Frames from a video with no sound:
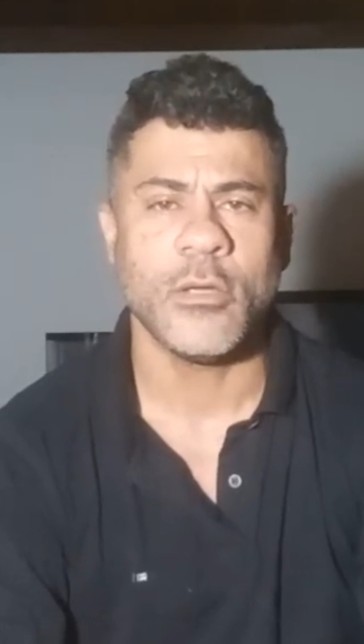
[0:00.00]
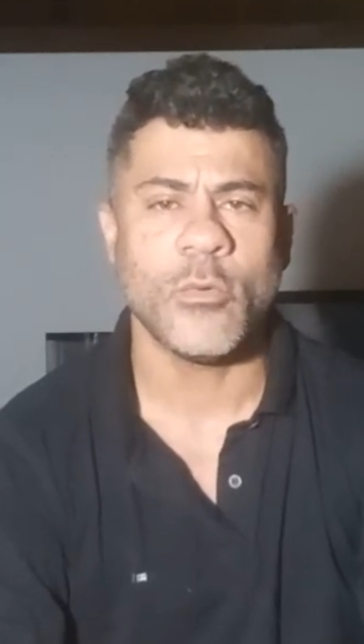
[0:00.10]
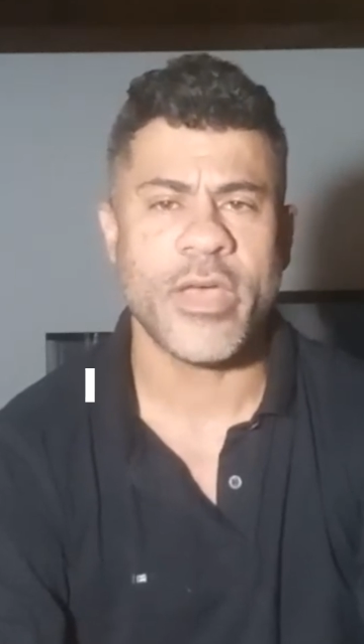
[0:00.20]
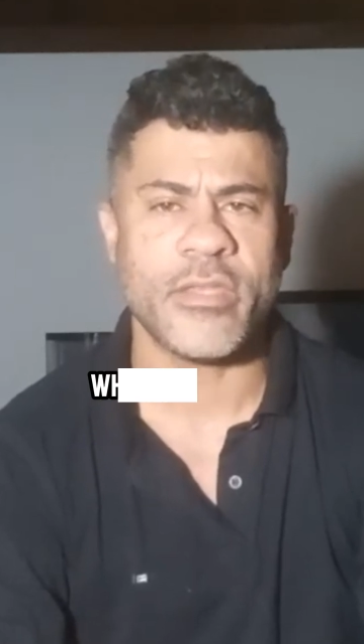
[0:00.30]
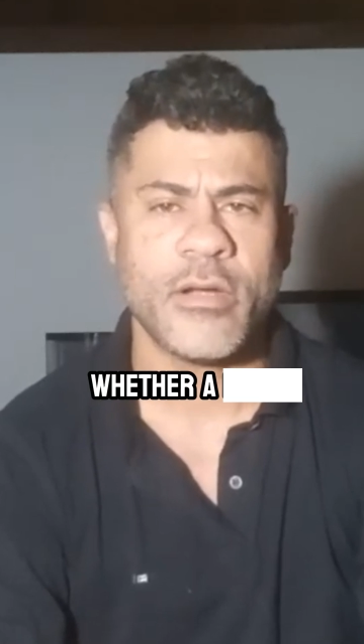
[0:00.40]

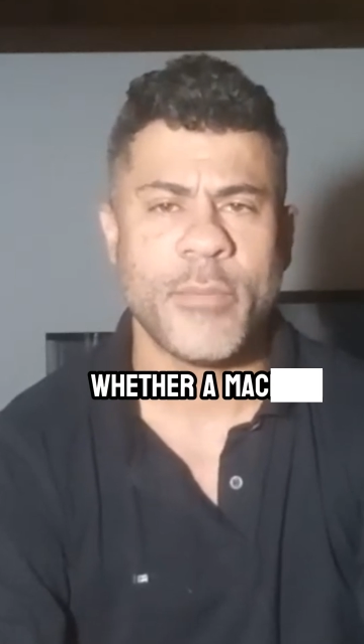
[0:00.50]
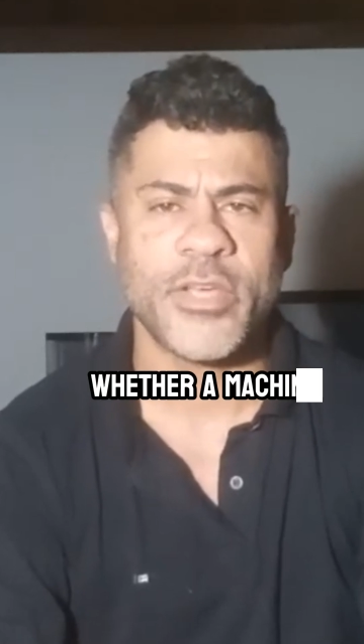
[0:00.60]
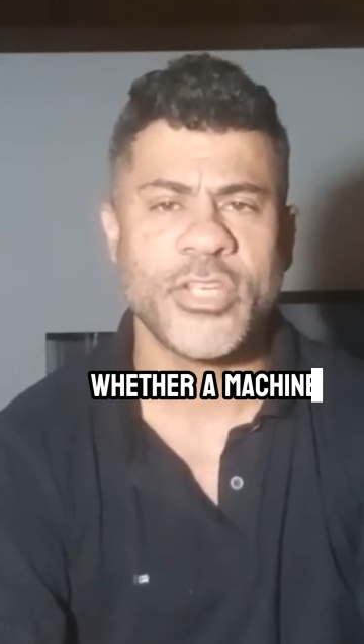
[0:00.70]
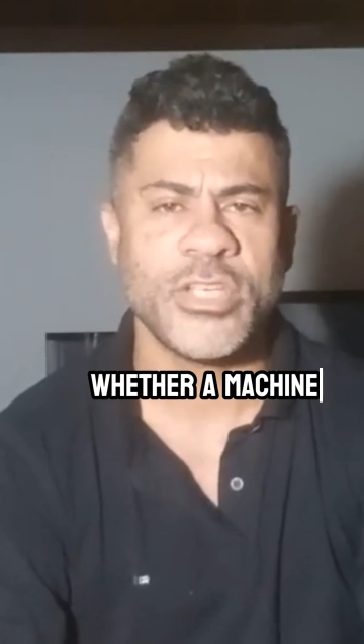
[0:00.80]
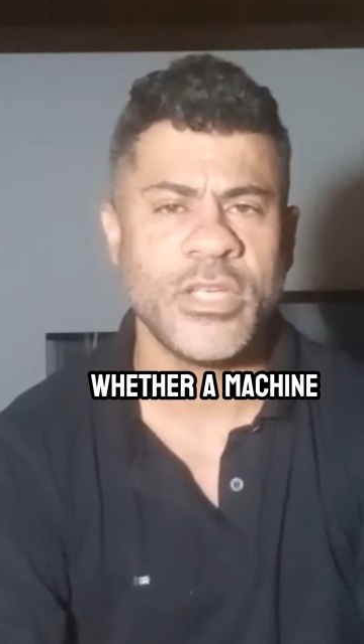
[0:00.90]
whether a
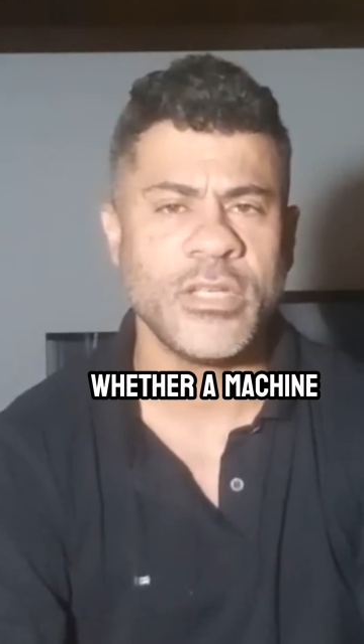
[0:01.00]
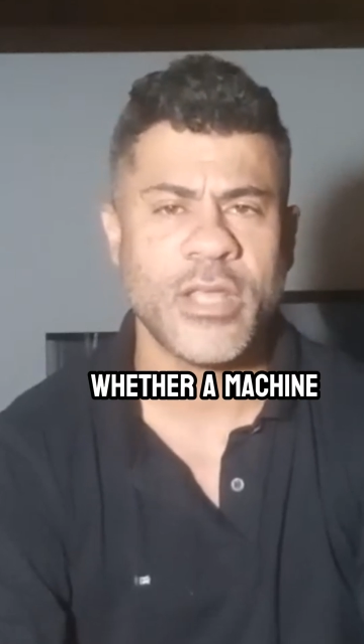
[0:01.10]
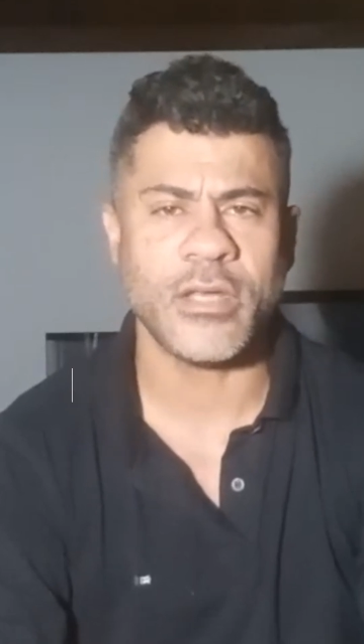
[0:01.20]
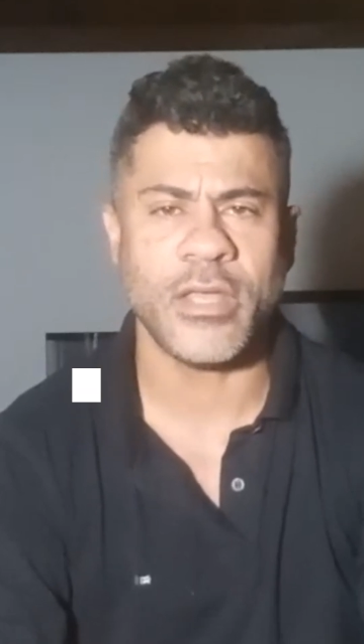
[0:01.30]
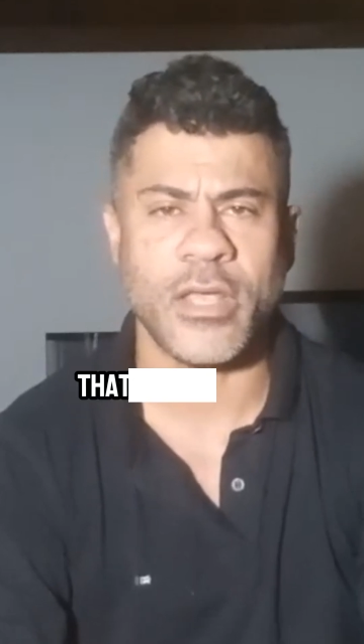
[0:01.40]
machine
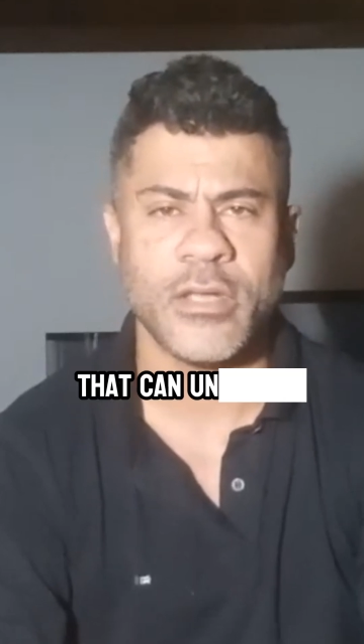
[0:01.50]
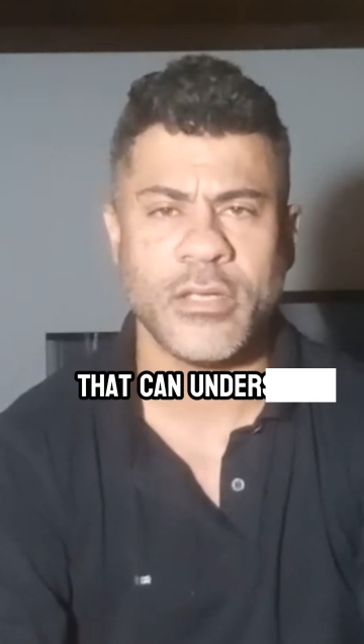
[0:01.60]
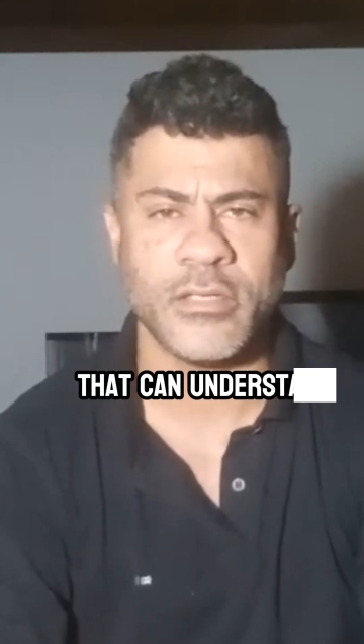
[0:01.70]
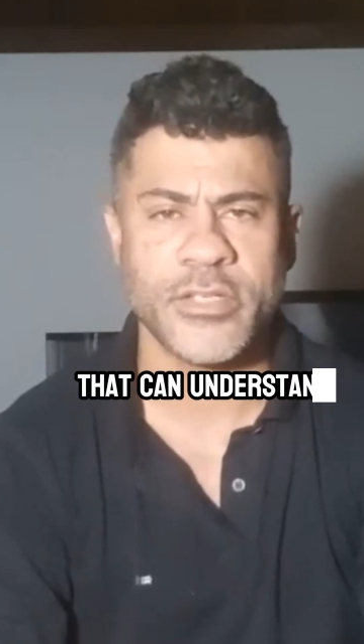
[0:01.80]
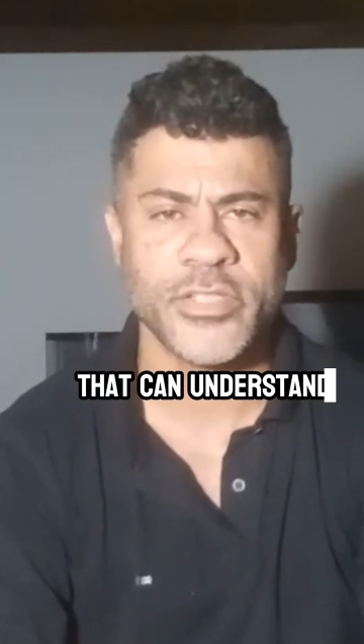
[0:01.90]
that can
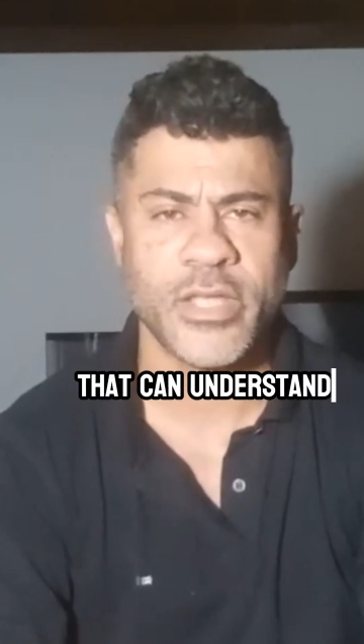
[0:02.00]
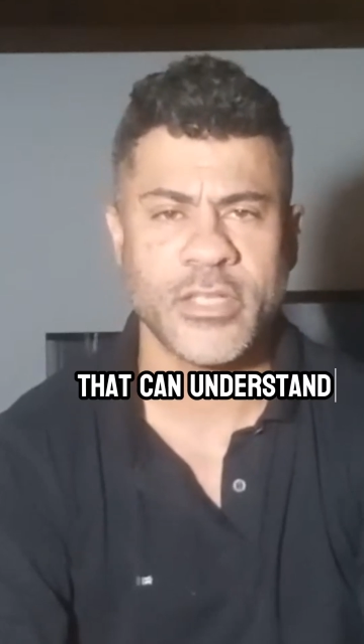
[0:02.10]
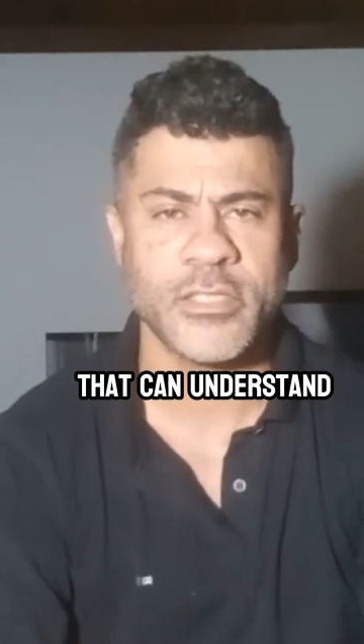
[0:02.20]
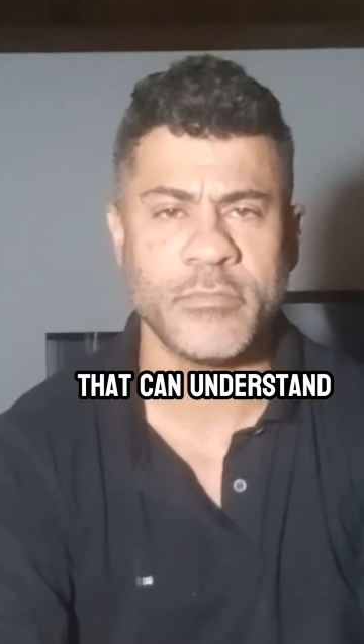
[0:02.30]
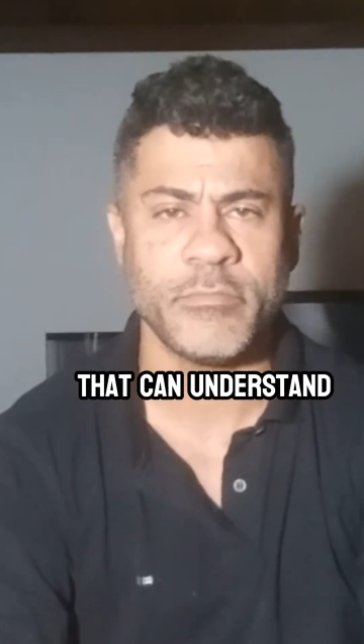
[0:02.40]

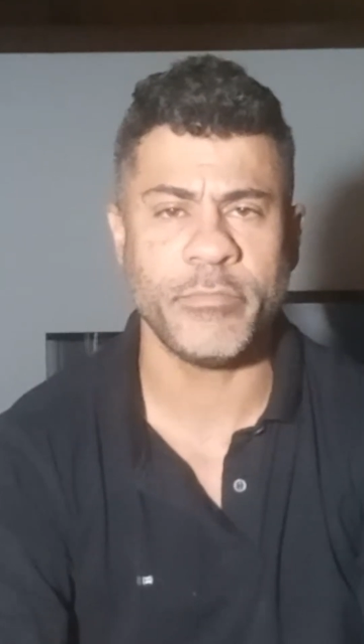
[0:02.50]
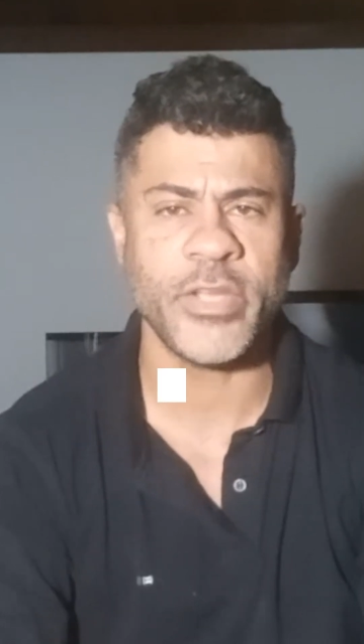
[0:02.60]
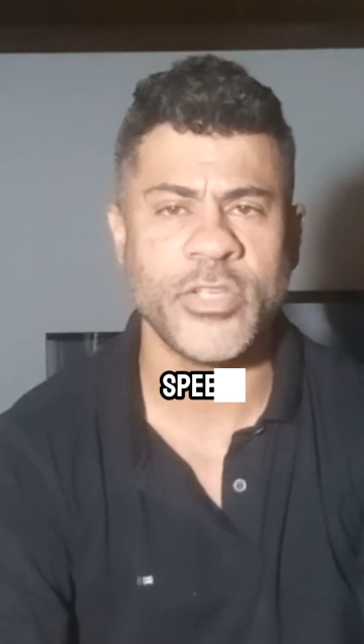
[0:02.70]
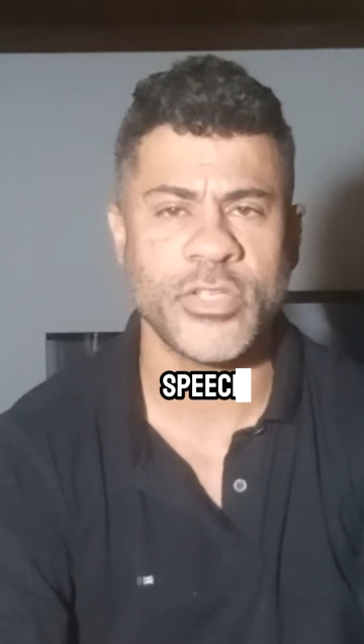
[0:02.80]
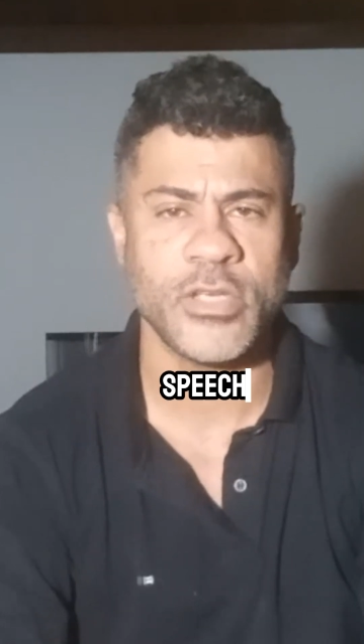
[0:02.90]
understand
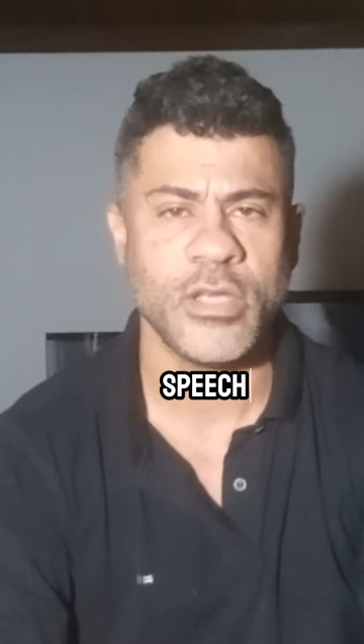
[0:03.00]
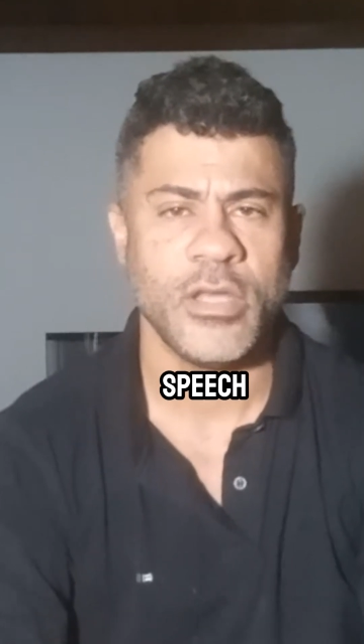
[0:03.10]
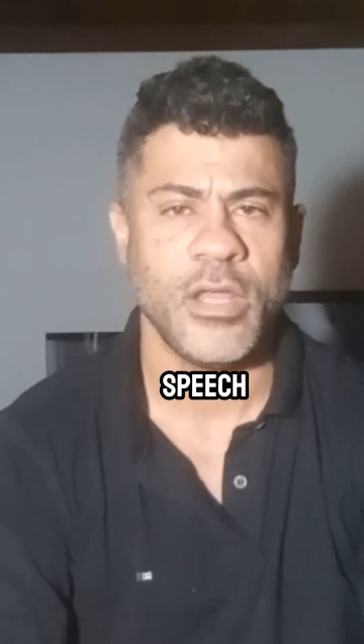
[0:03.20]
speech